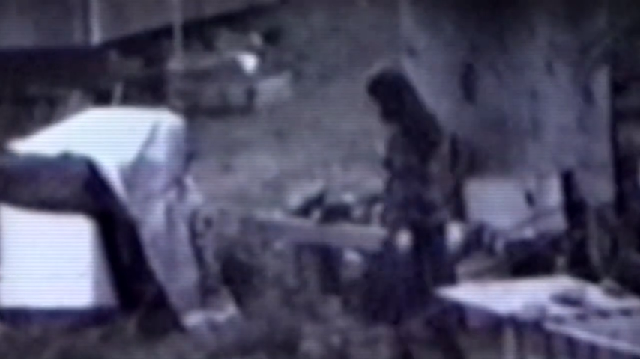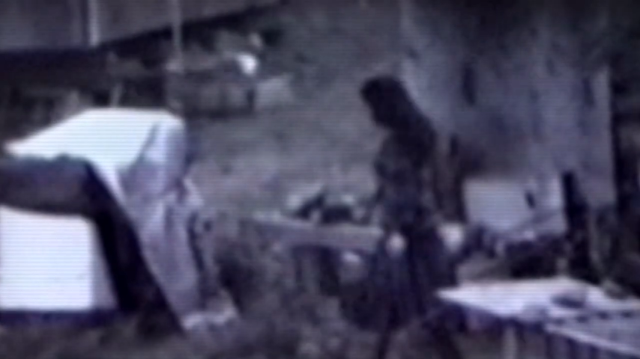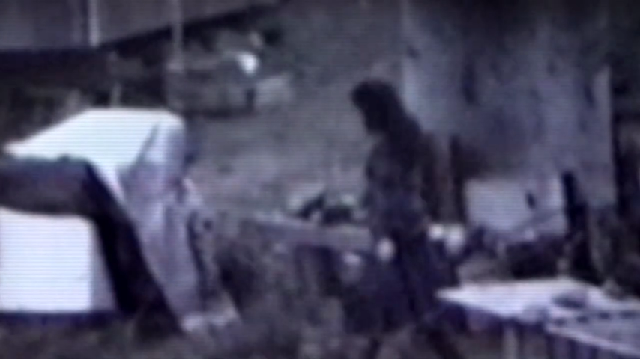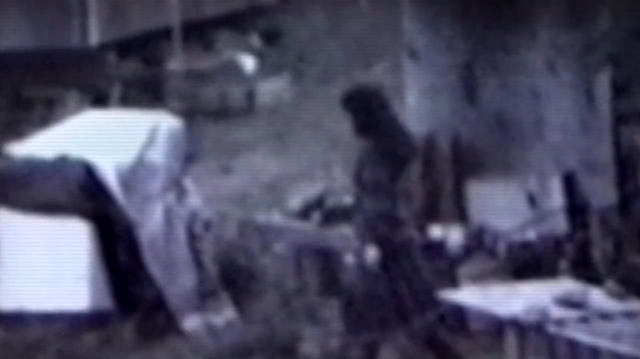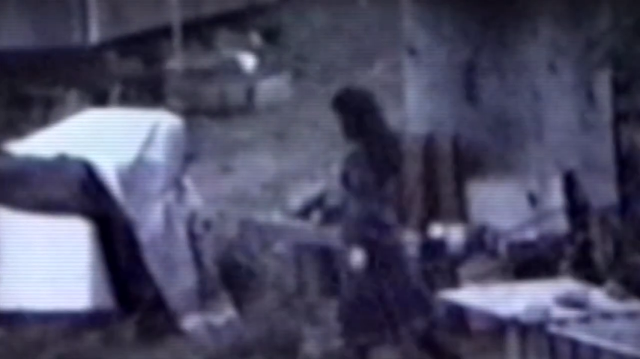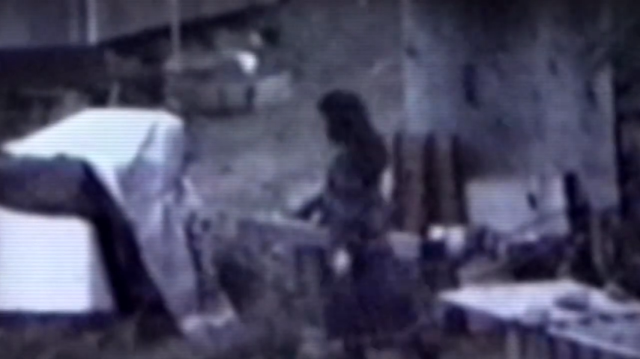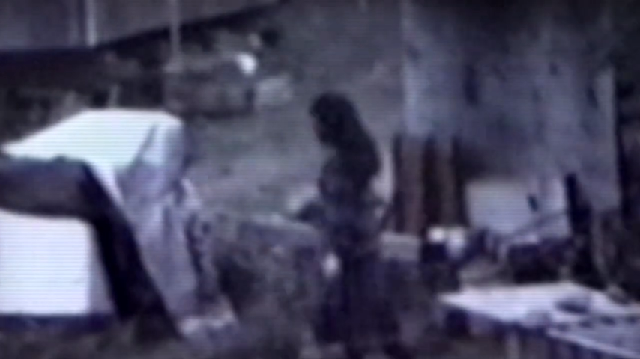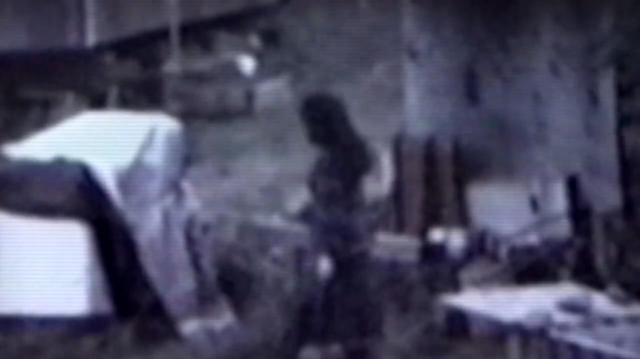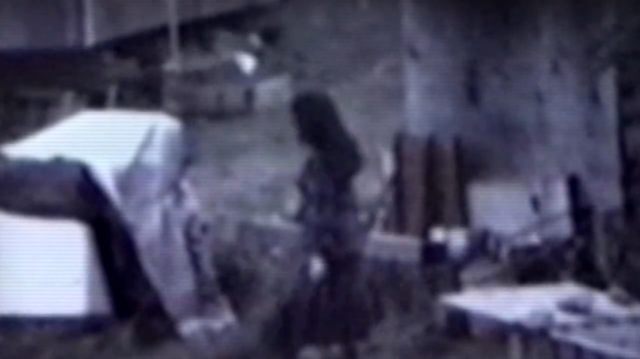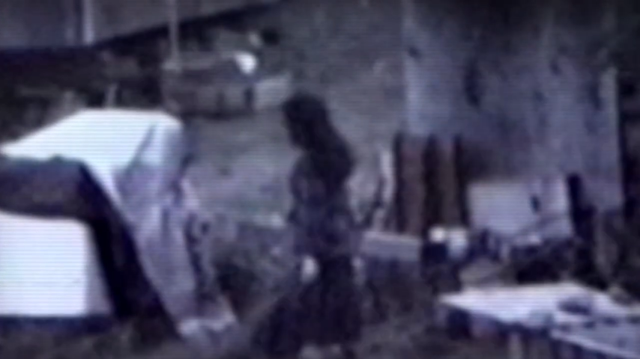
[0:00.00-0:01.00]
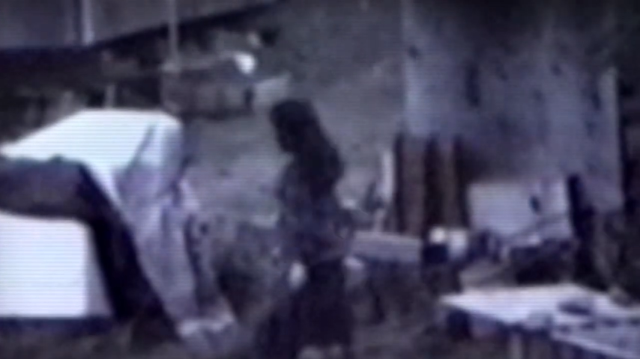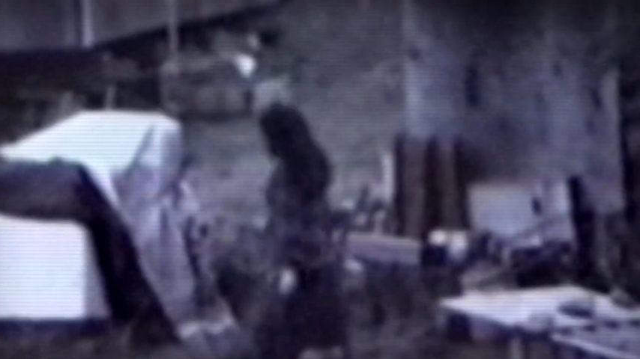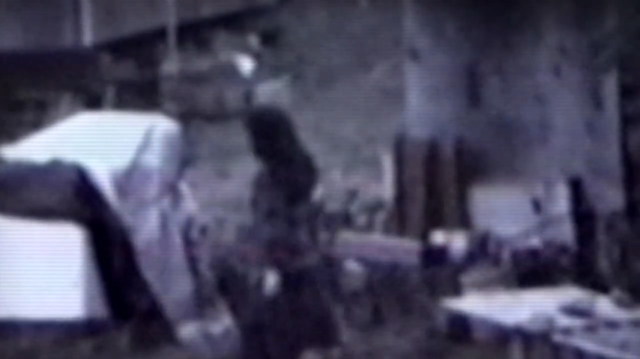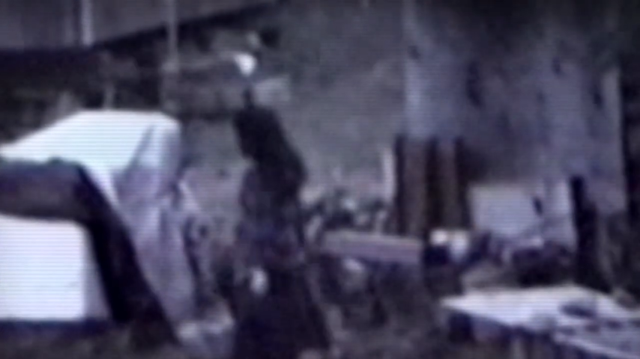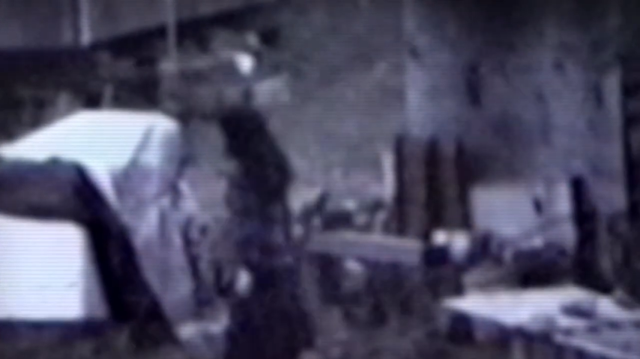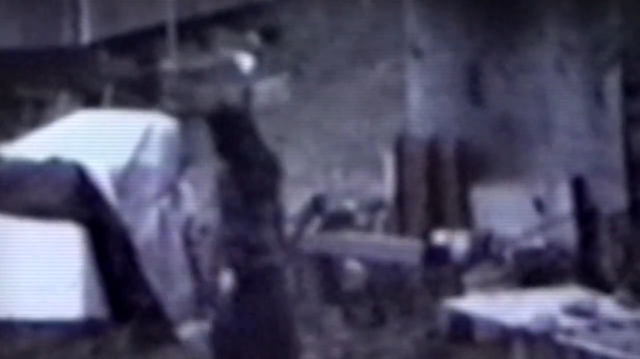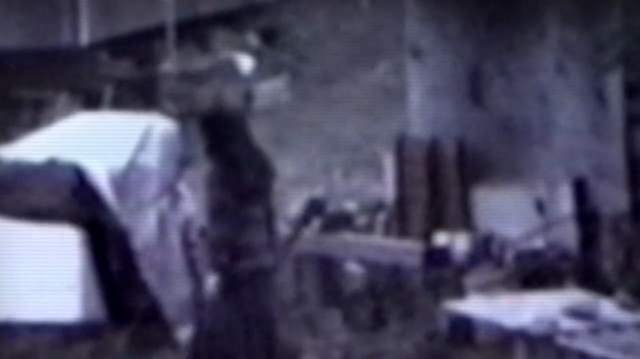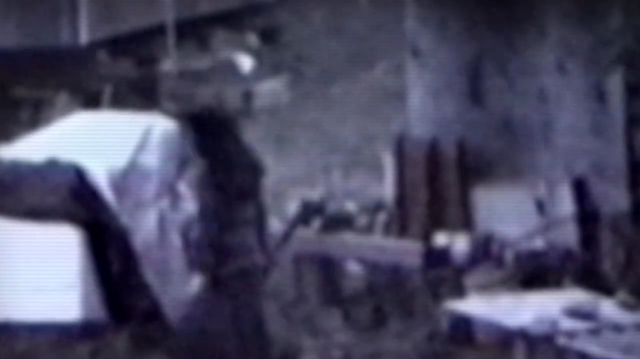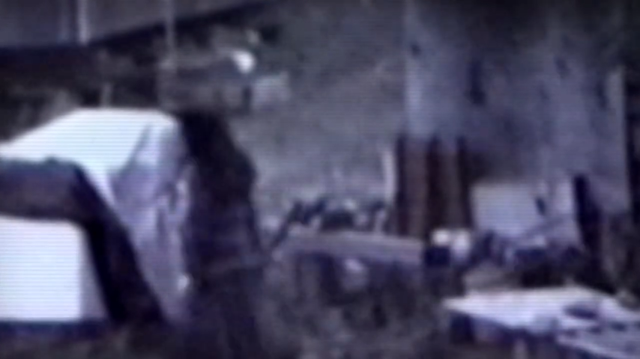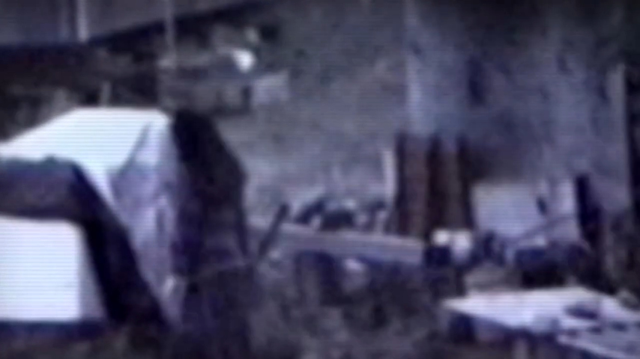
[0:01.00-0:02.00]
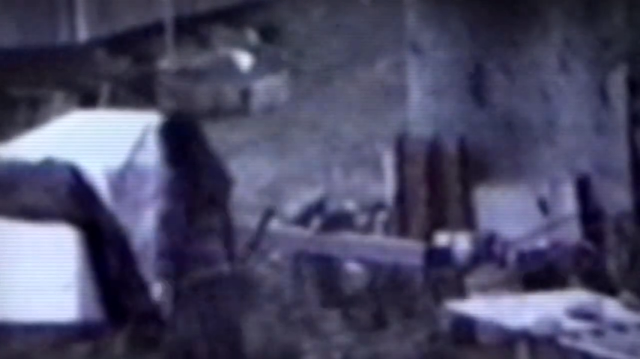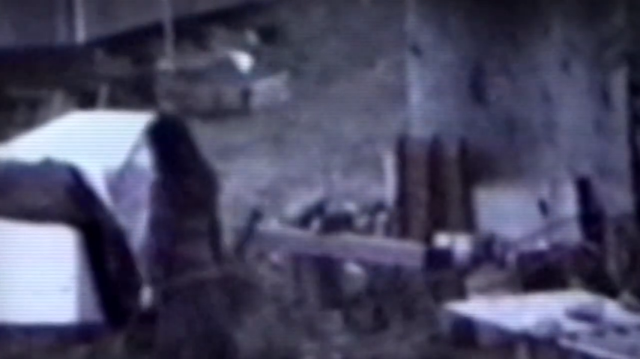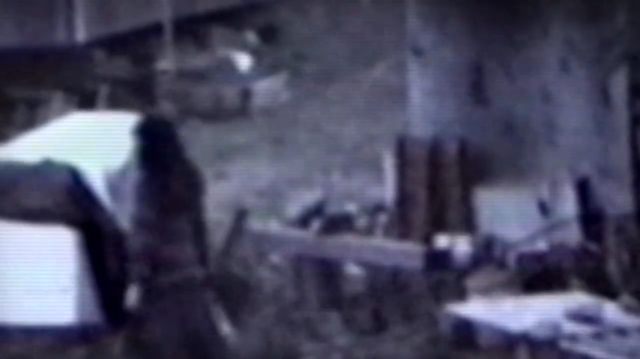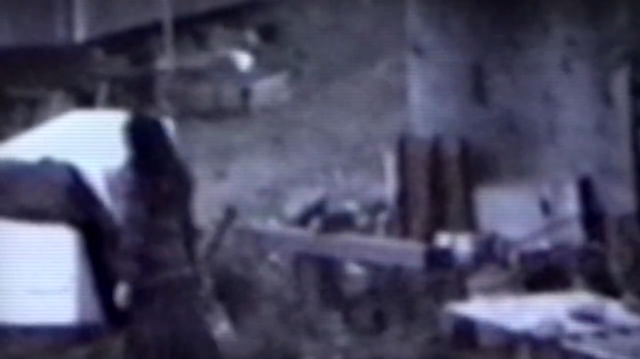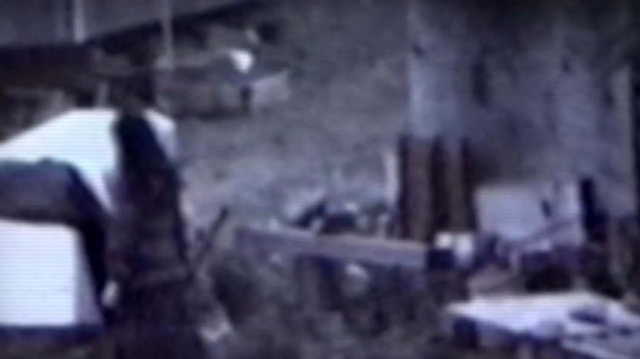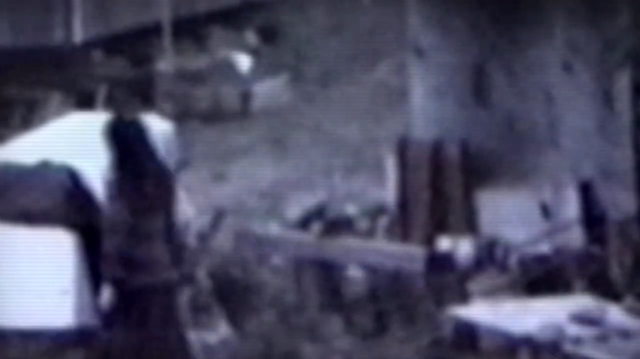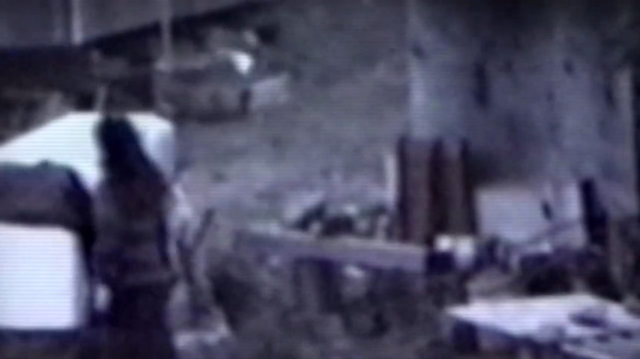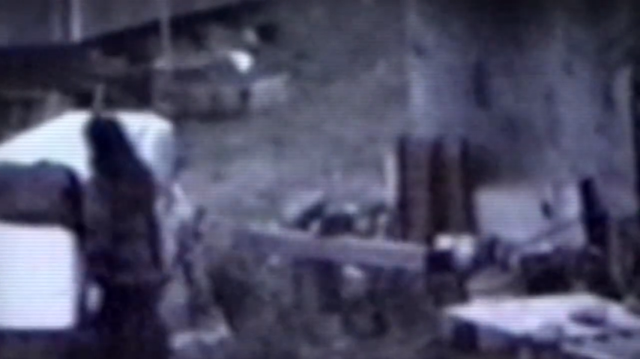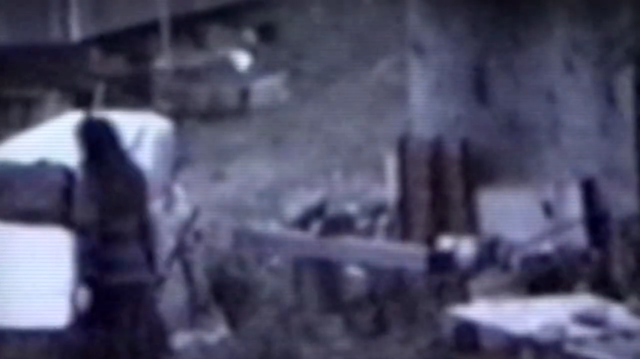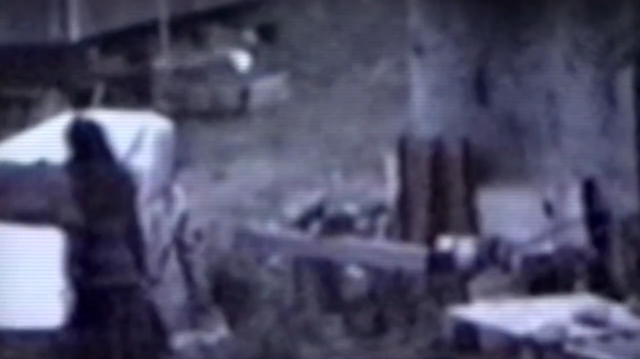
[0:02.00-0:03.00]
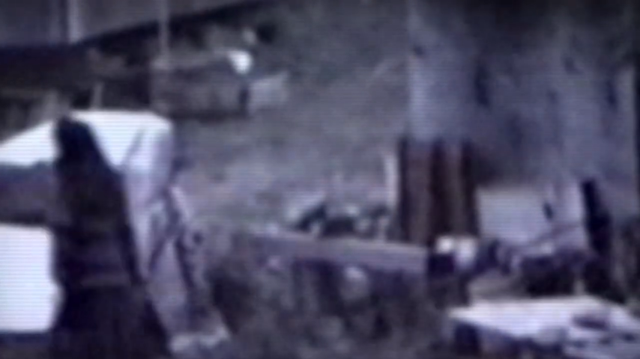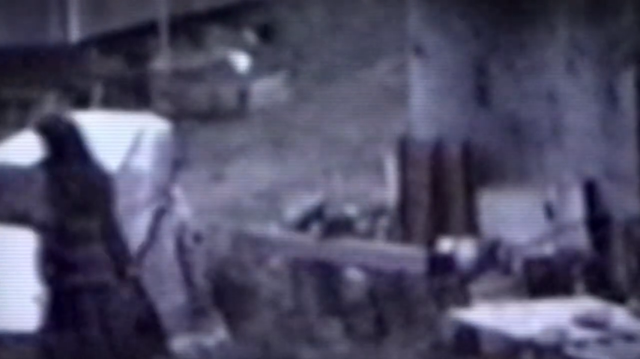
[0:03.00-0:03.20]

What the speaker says: [unreadable: no face in view]